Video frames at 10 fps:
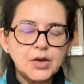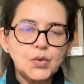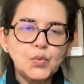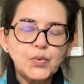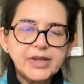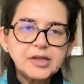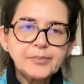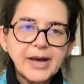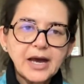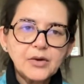
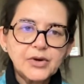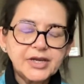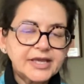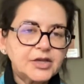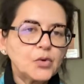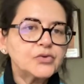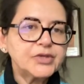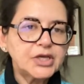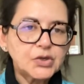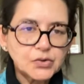willpower can
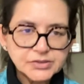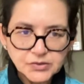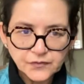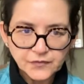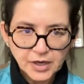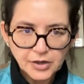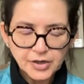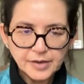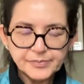only go so far